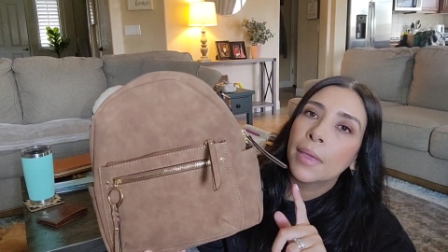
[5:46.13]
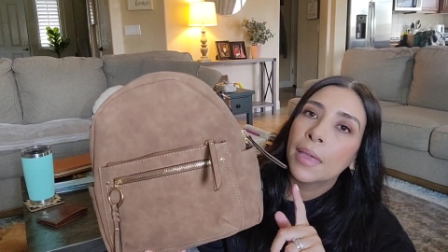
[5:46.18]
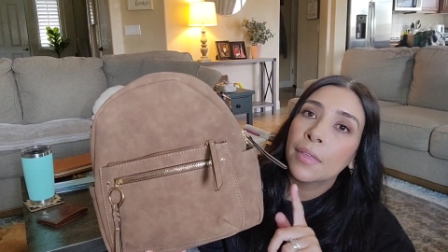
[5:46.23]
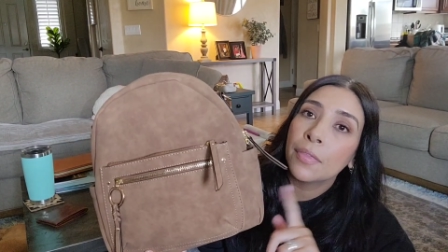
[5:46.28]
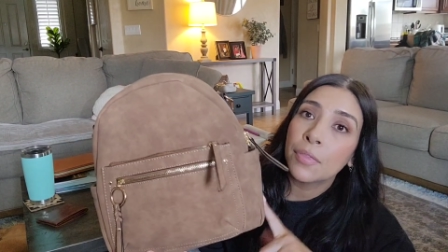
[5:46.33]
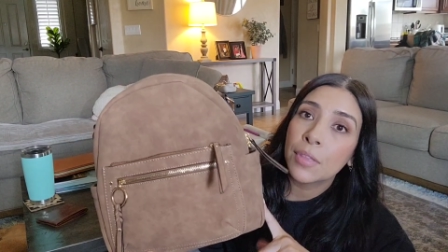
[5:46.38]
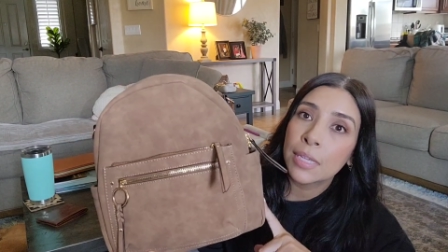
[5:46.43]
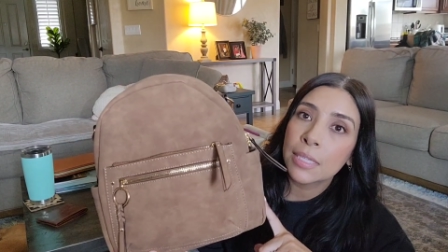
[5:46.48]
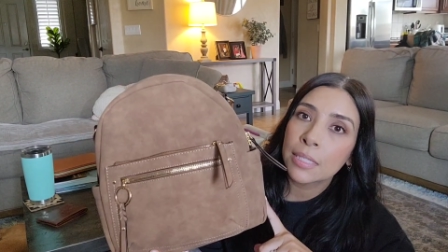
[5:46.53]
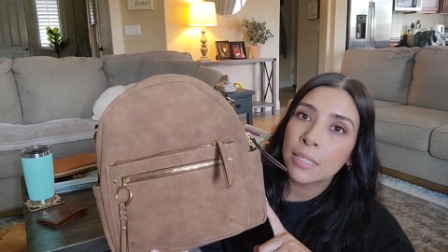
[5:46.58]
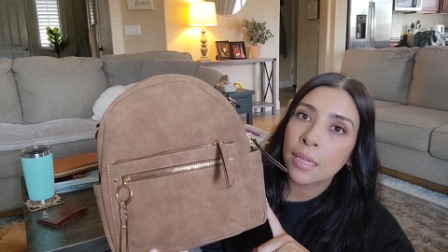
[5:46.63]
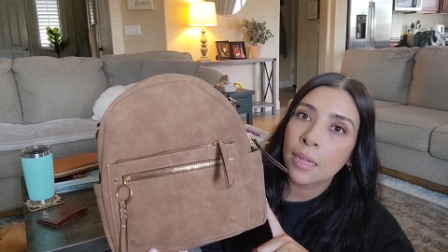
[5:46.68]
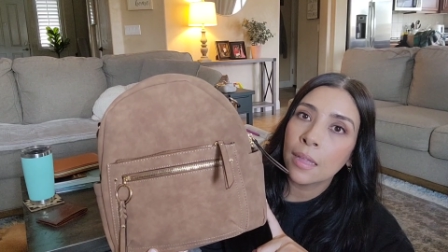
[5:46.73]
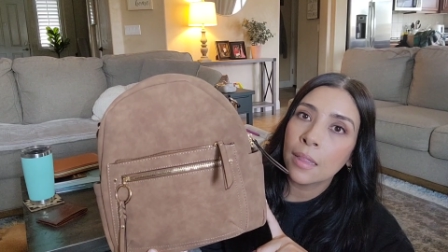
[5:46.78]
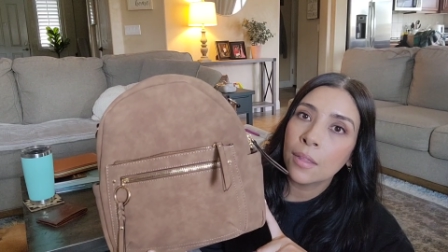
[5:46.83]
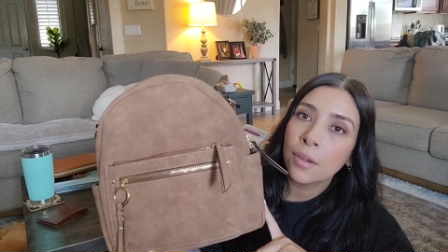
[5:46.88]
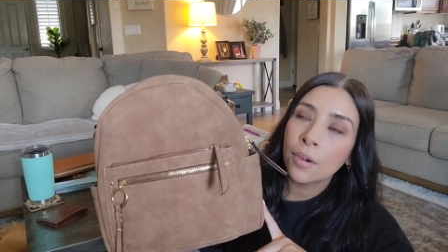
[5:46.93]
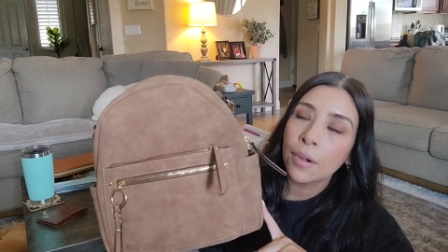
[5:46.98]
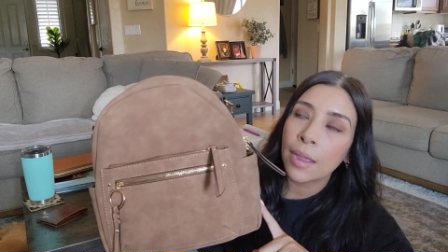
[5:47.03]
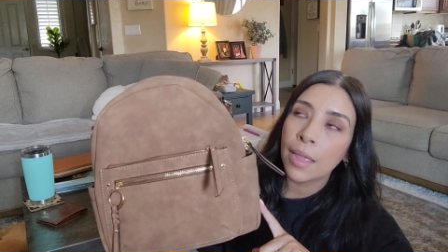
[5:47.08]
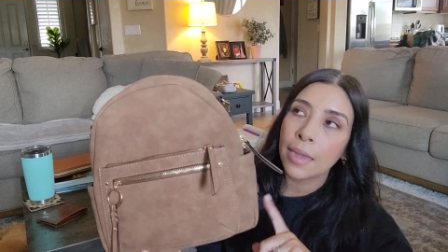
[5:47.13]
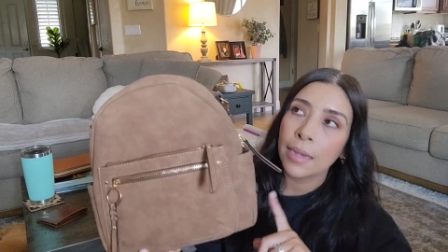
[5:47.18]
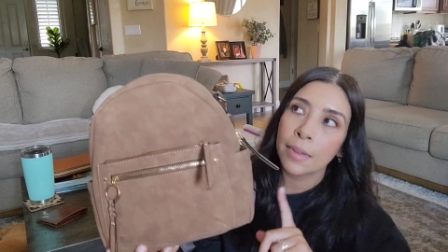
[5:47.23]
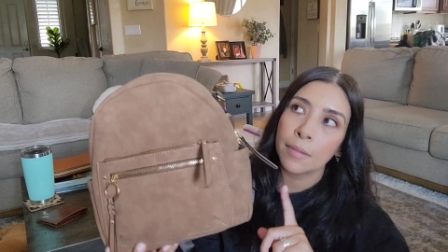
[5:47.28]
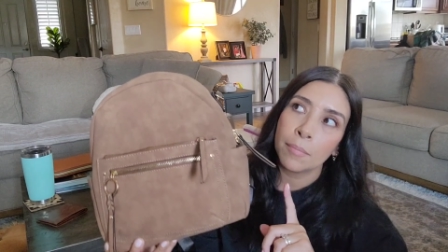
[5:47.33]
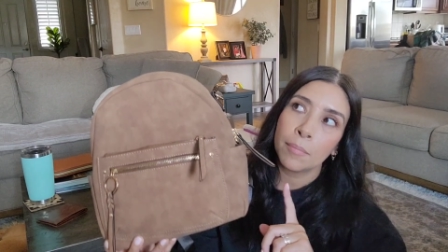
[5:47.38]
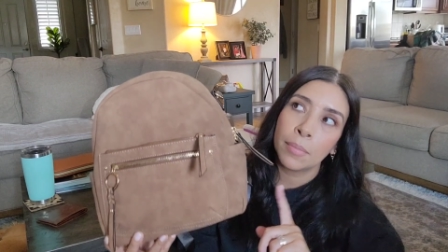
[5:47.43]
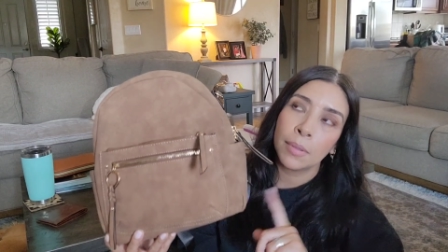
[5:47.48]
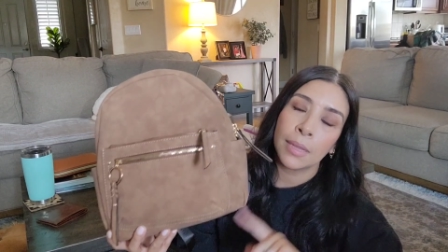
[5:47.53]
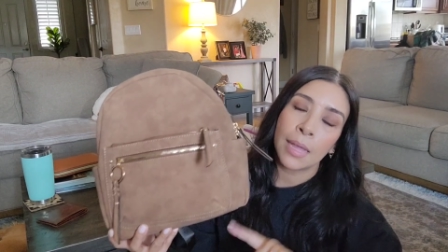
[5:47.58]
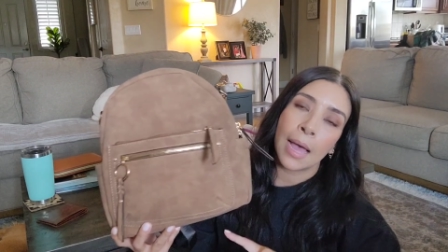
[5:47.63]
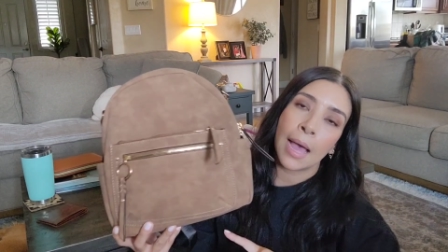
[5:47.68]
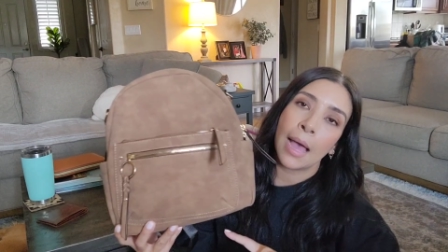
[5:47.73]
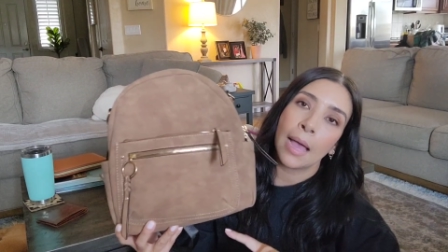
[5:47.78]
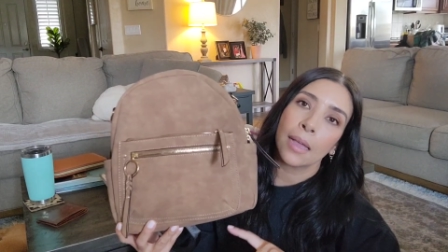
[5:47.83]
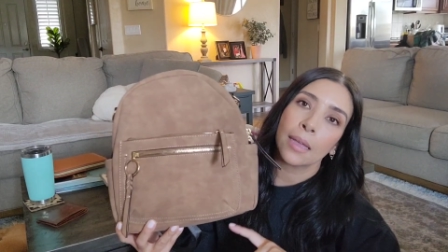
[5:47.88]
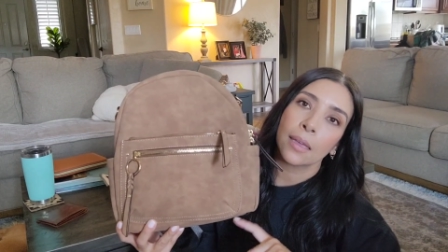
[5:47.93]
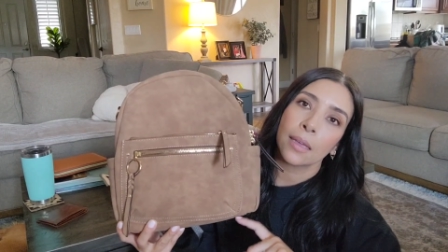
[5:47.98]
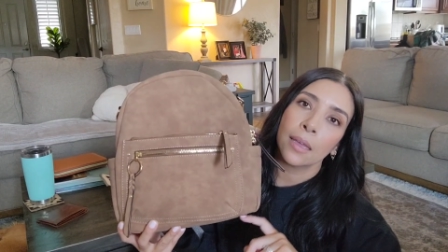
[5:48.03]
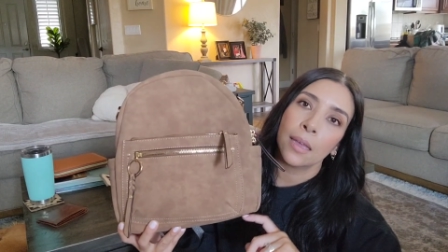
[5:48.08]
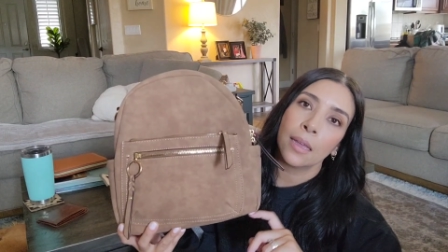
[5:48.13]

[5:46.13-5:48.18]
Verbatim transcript: in this color and in black.